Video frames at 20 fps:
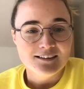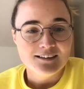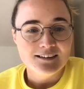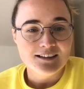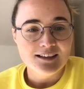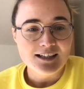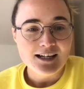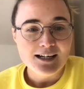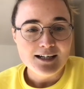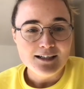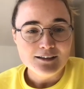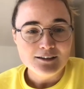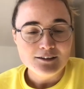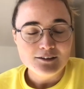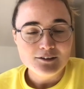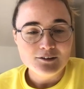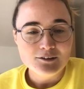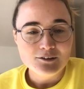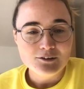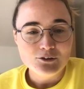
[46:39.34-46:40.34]
Okay,
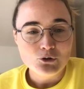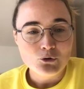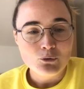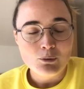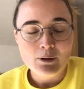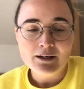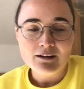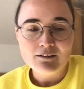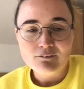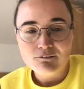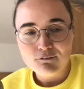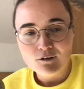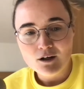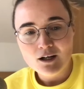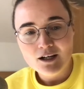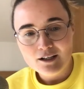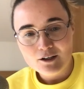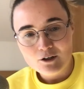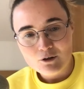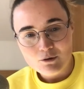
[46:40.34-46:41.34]
quick
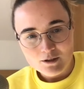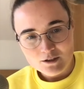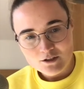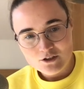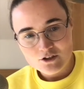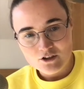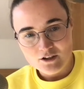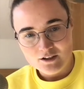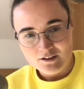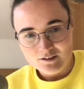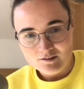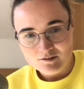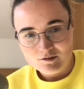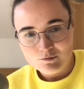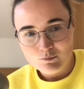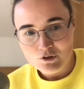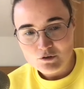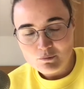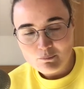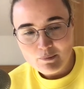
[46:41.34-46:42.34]
fire questions,
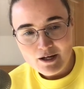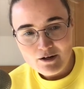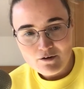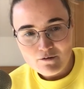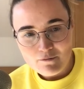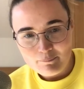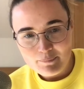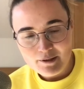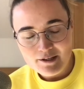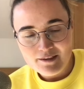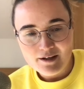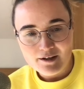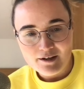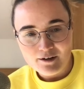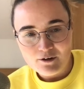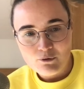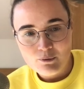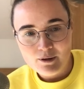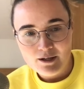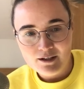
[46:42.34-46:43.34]
which may not be that
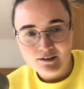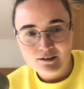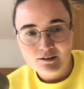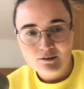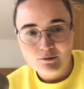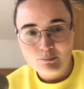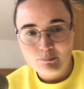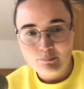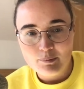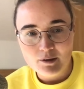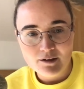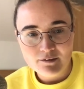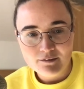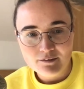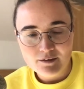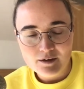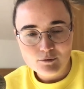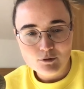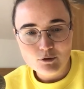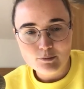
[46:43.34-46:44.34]
quick, but
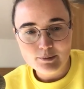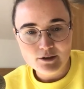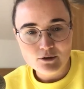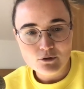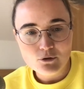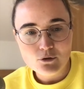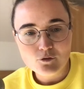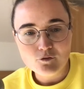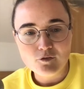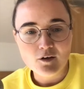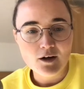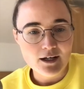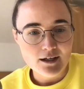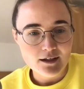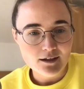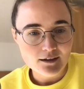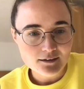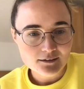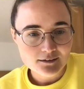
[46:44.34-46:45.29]
they will be all fire.